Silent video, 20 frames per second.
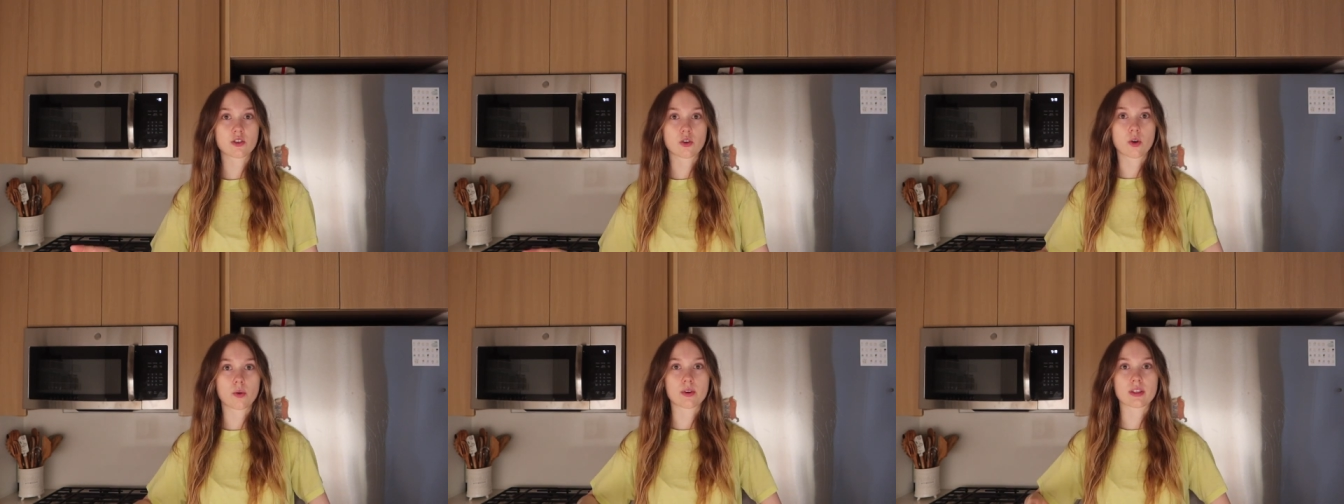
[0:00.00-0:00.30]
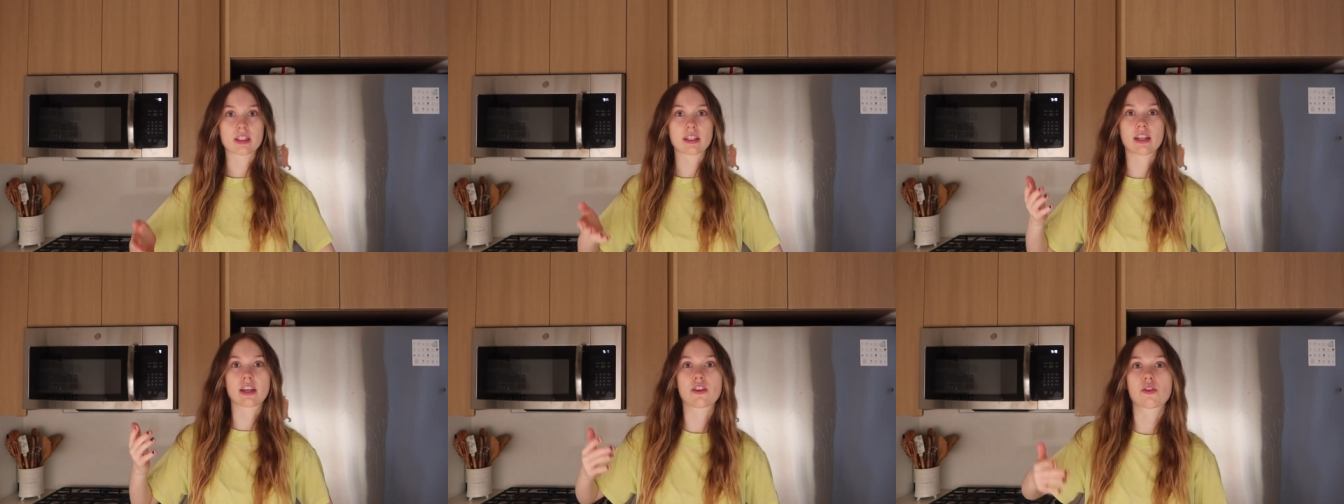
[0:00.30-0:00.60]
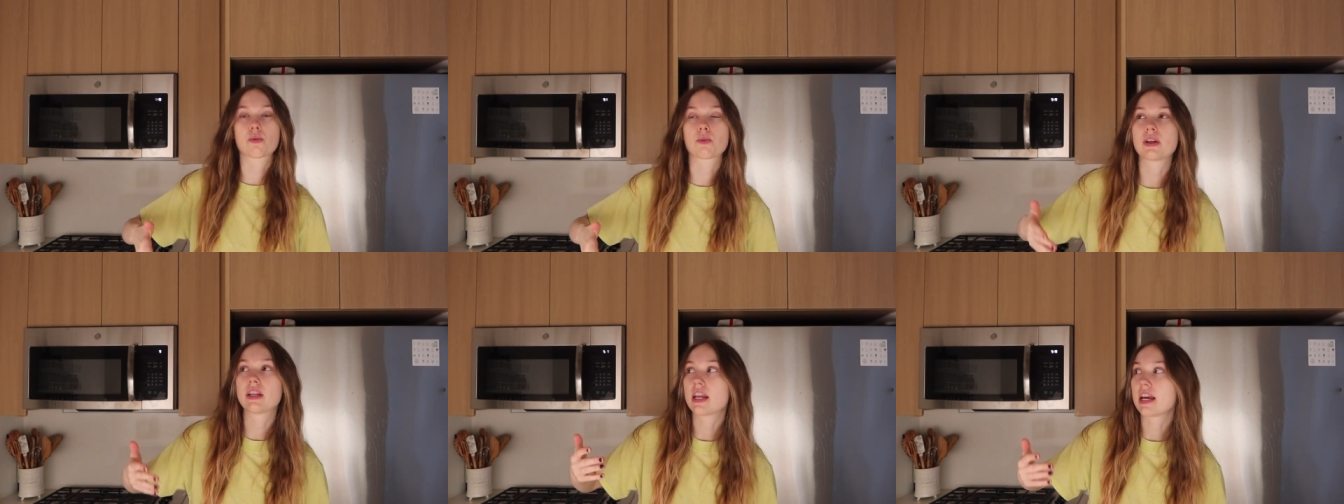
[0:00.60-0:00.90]
so it wasn't
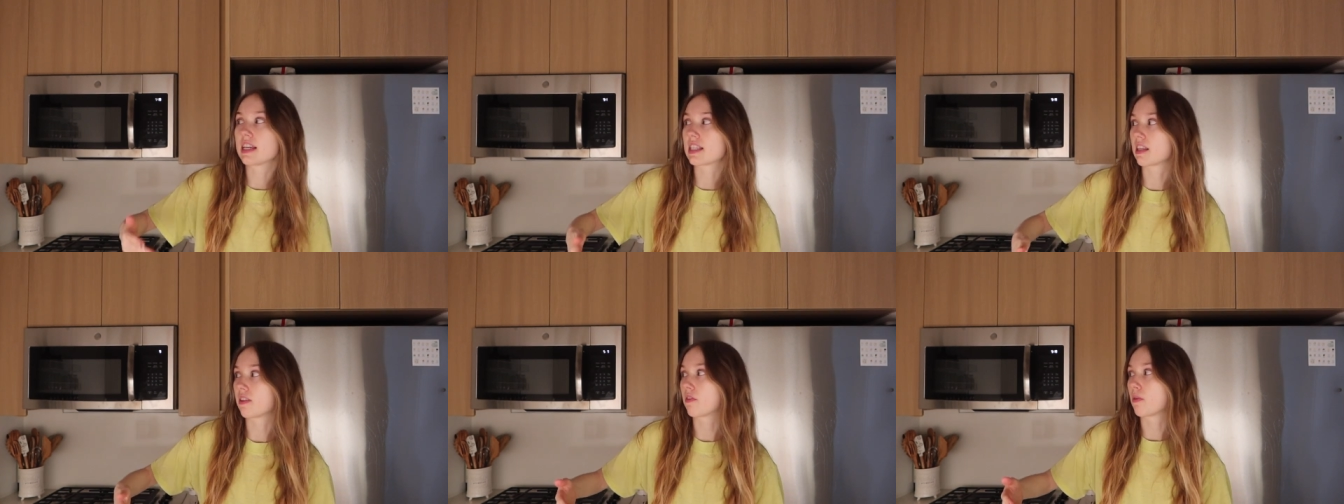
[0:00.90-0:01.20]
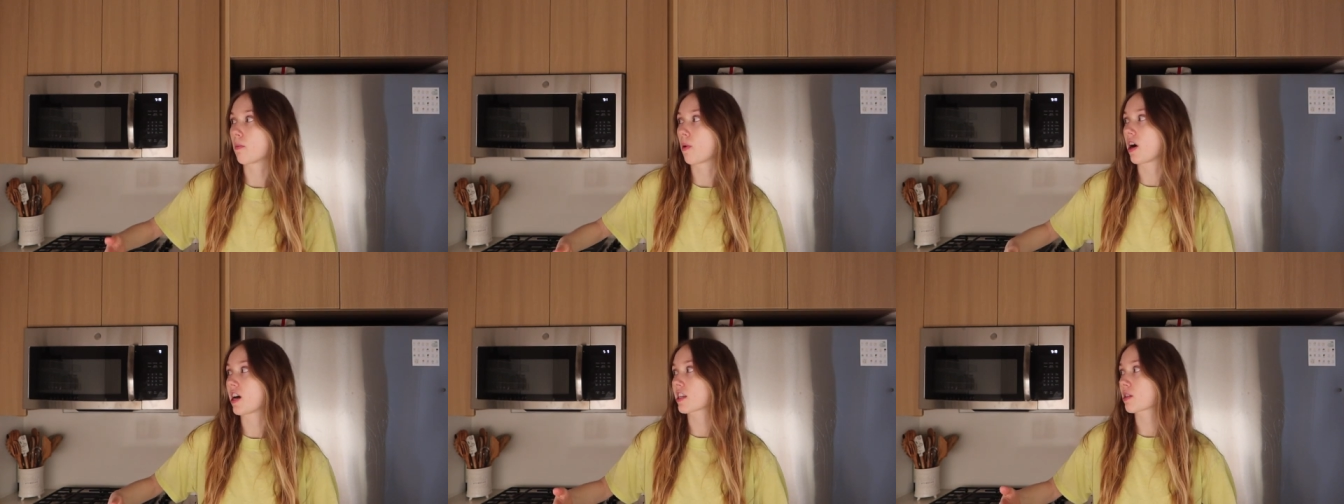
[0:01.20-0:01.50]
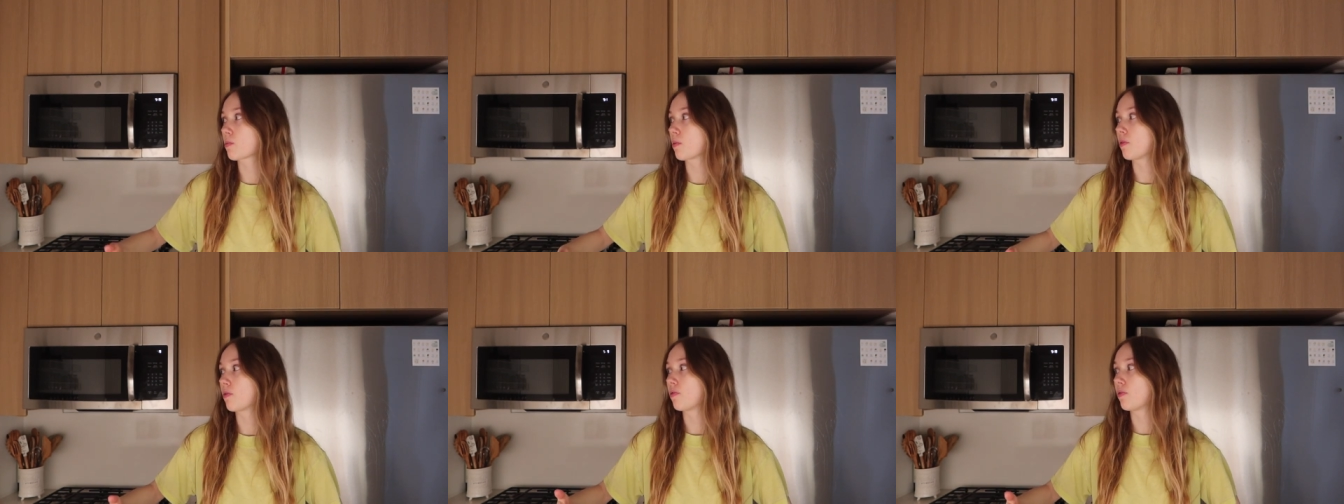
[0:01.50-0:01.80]
like three days of
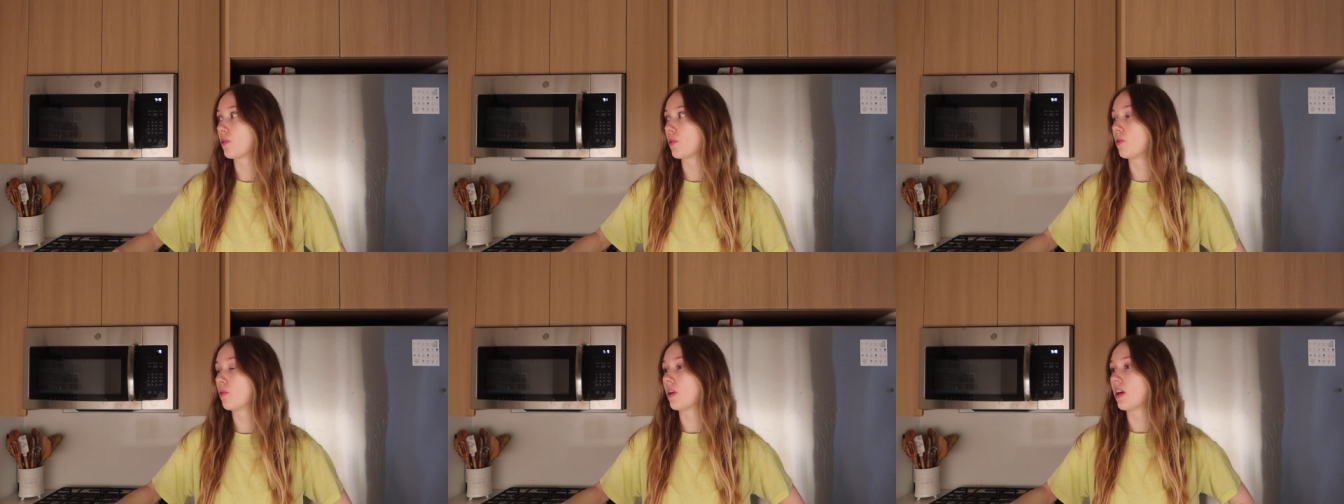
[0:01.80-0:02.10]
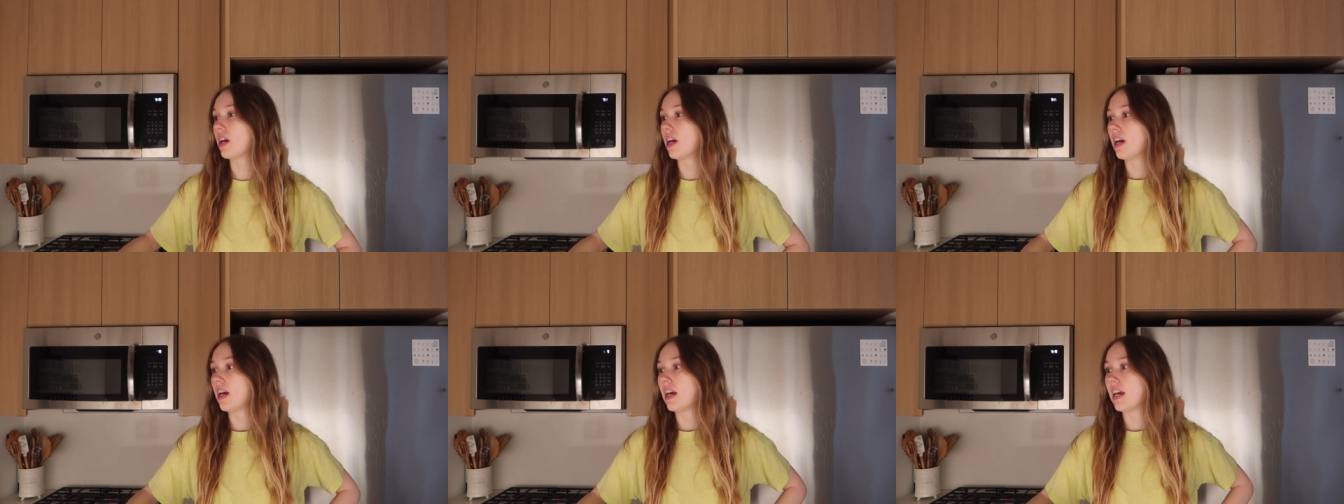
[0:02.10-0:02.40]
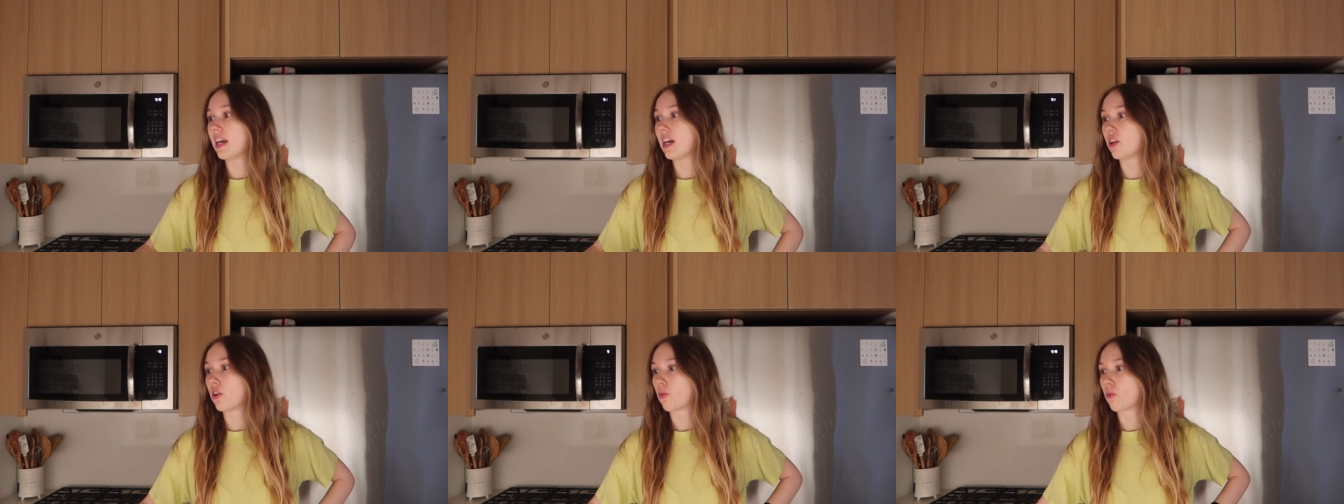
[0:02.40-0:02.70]
impossible food
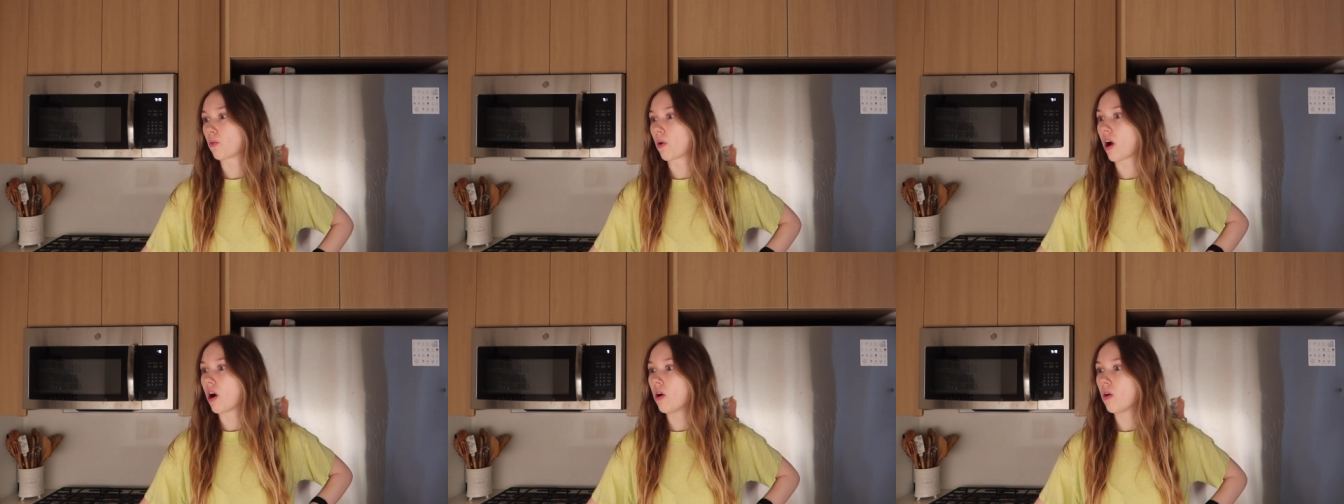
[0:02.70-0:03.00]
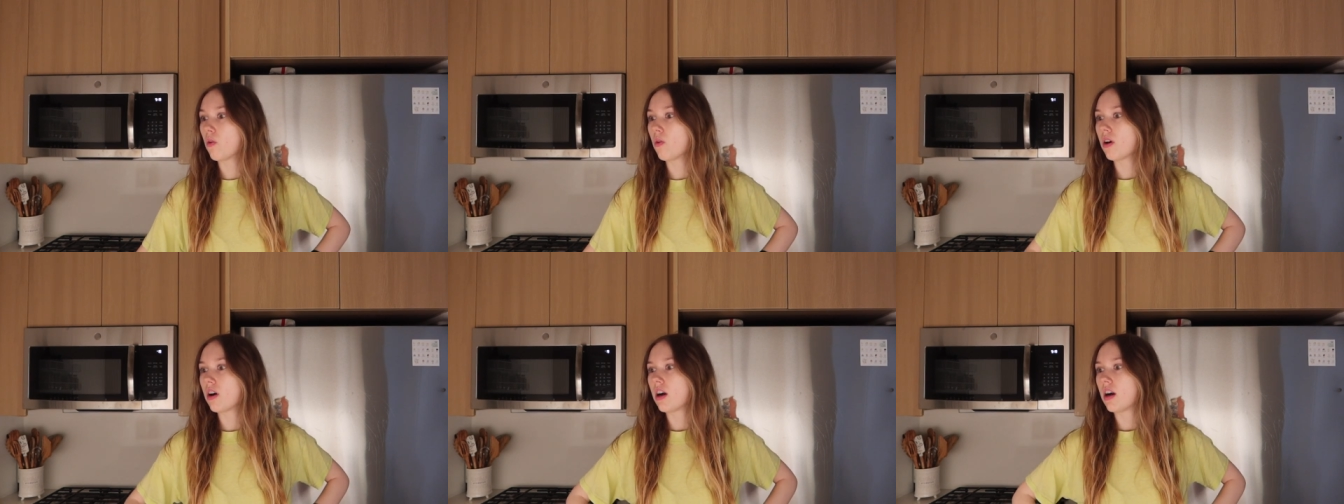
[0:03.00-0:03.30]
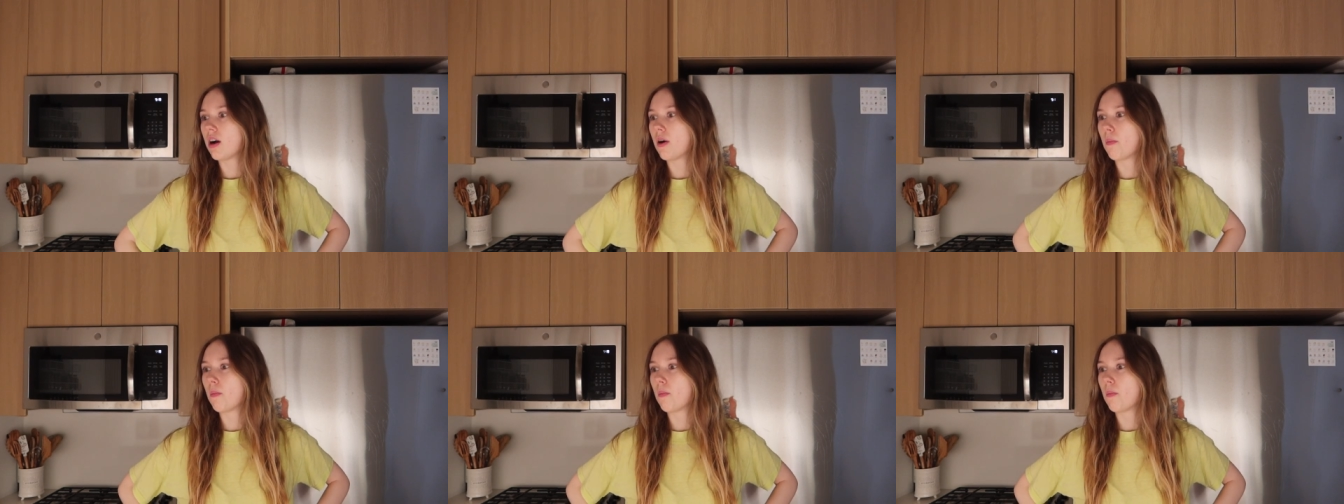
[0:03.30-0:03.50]
in a row.